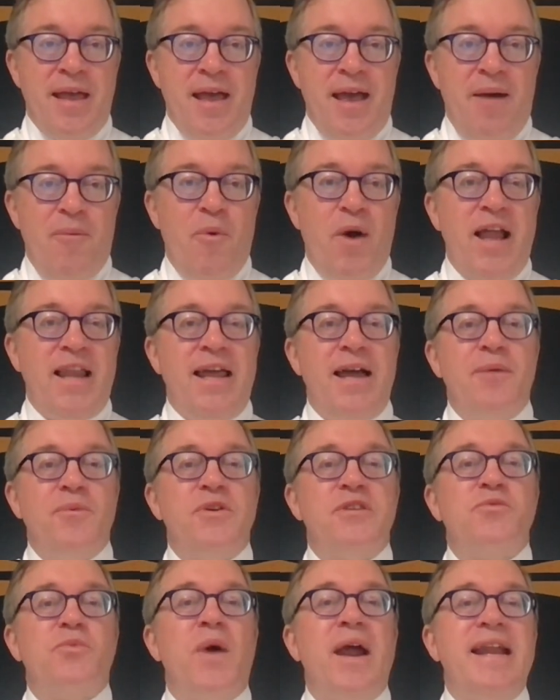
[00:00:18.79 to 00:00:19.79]
And while I
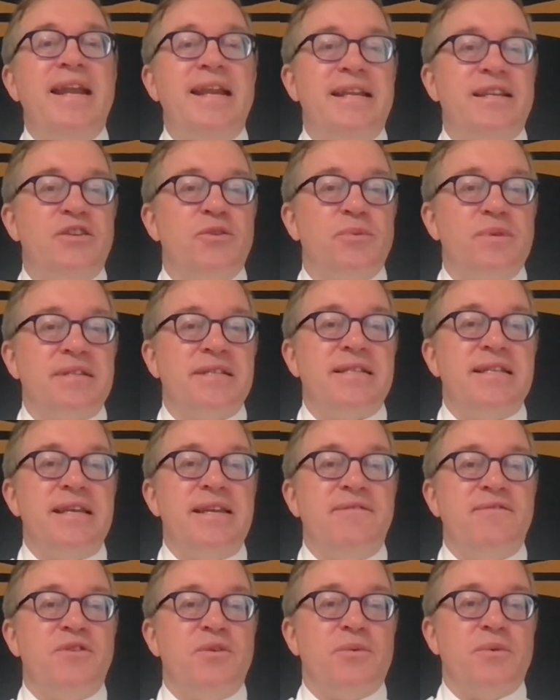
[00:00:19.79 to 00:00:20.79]
was waiting to
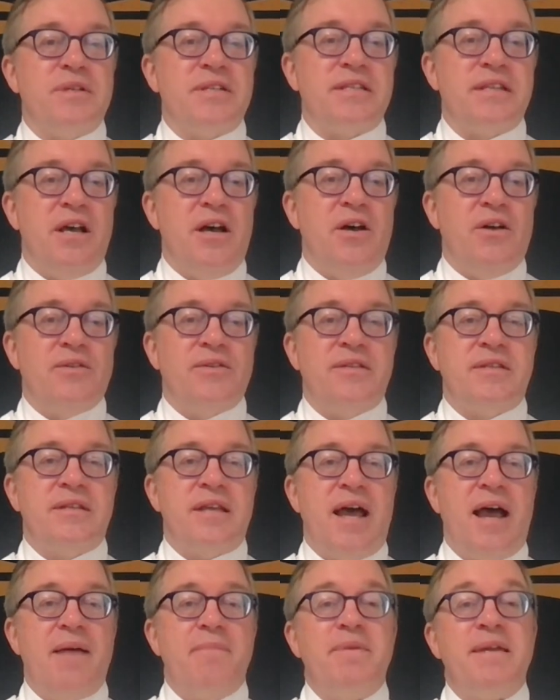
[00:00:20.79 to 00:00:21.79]
receive the results,
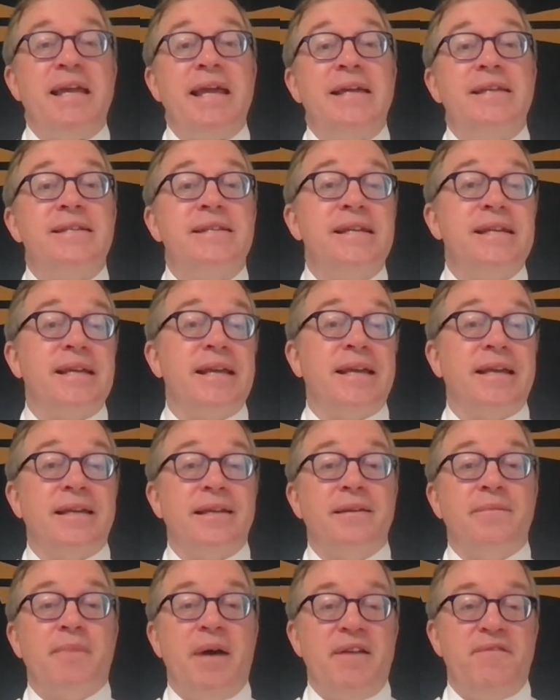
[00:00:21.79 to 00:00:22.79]
I began digging
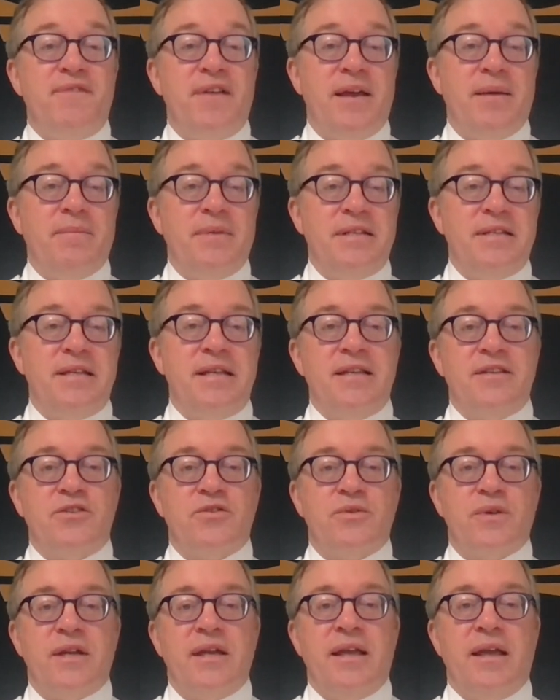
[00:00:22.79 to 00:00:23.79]
into my family's
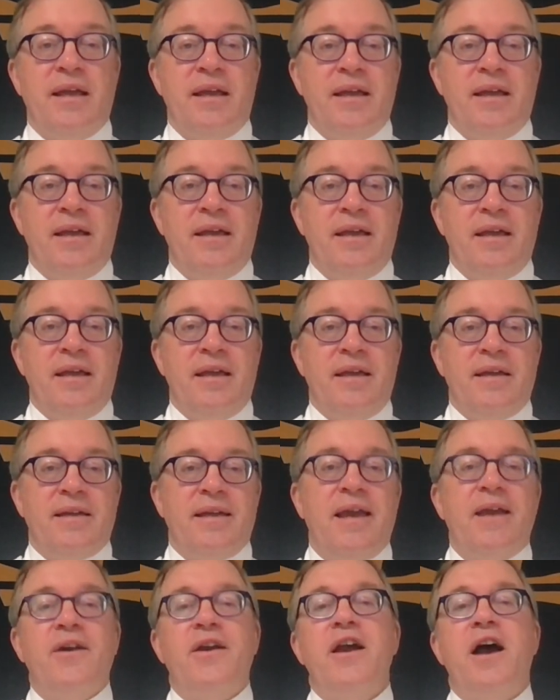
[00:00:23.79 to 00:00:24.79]
history.
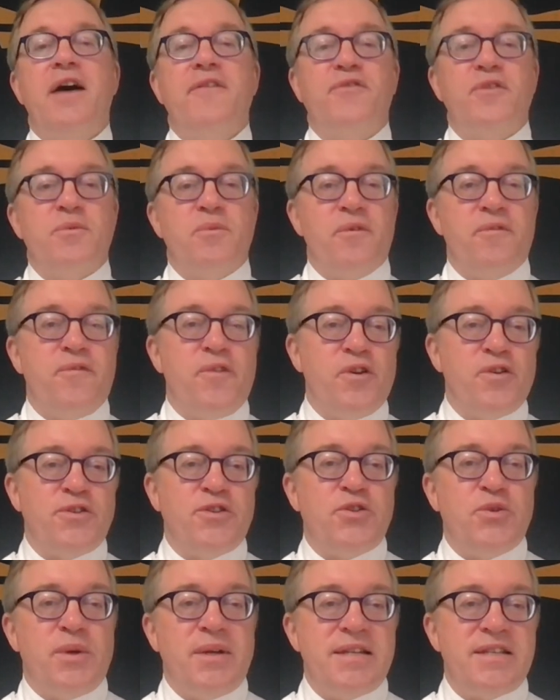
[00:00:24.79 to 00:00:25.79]
Gary often refers
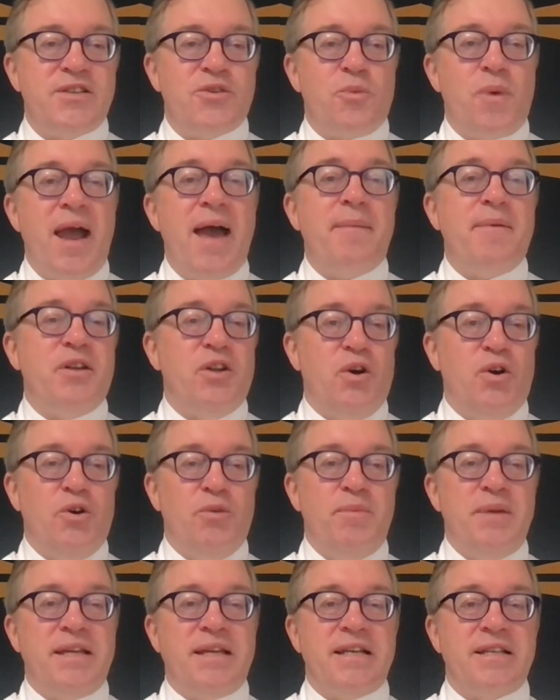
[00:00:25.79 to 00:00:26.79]
to it as the rabbit hole
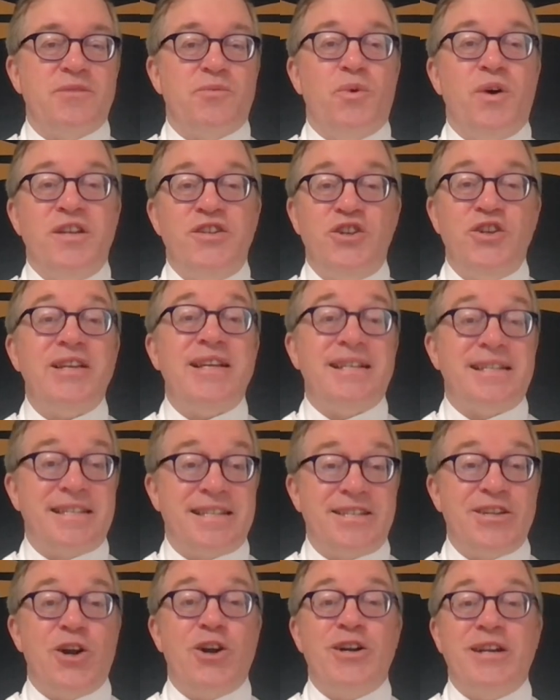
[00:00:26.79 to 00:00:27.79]
because once you get
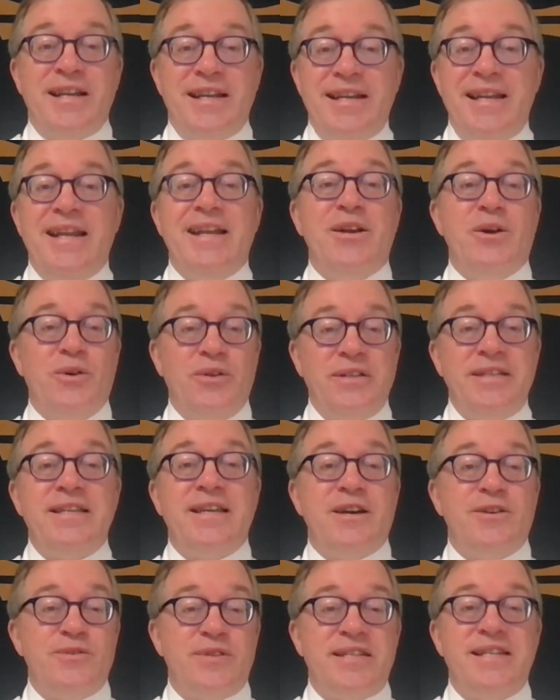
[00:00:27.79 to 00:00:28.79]
started, it only
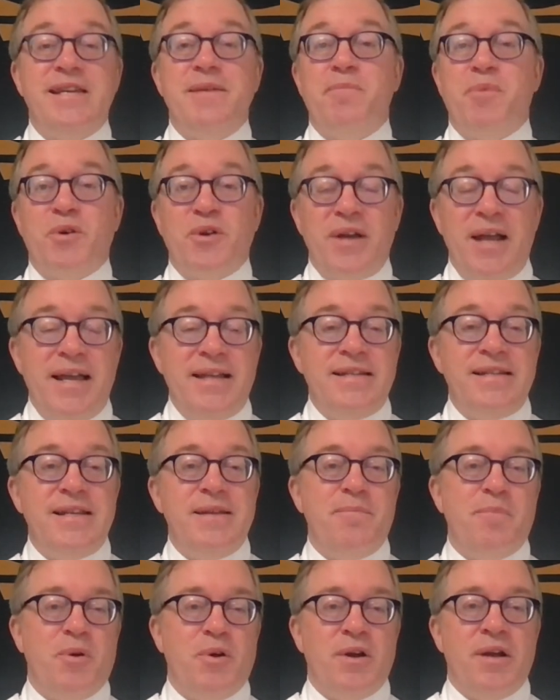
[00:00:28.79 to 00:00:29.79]
goes deeper and
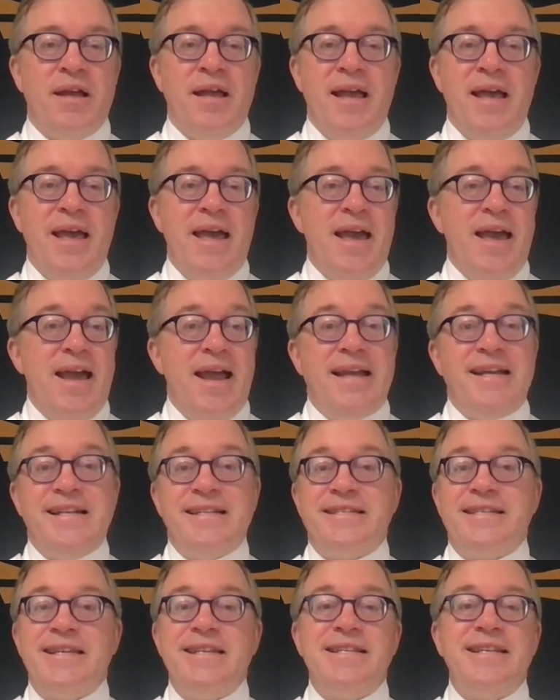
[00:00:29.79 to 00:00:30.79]
deeper and
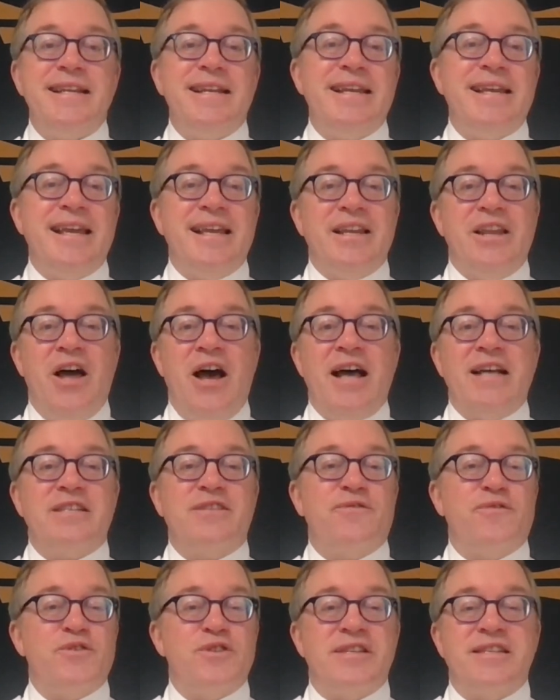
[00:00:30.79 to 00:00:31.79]
it's easy to get
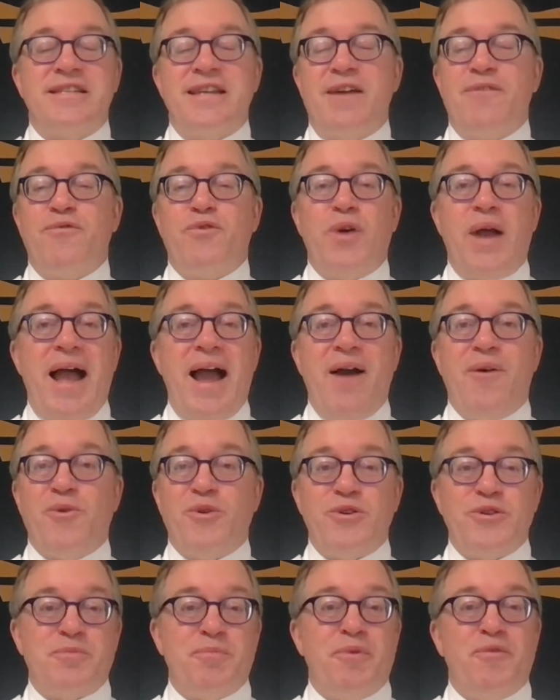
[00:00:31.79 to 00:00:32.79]
lost for several
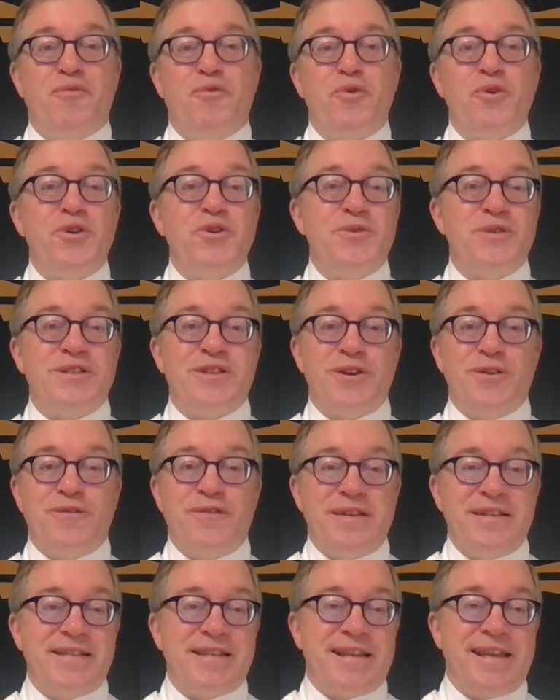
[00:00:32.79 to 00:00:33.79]
hours before you
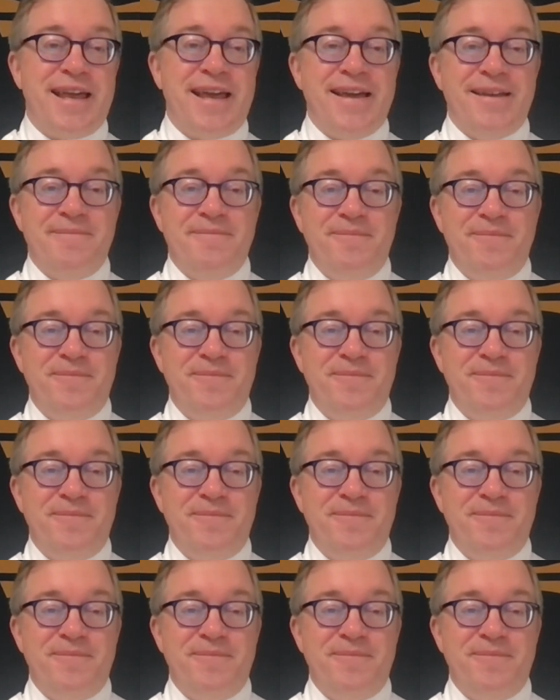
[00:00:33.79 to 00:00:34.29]
surface again.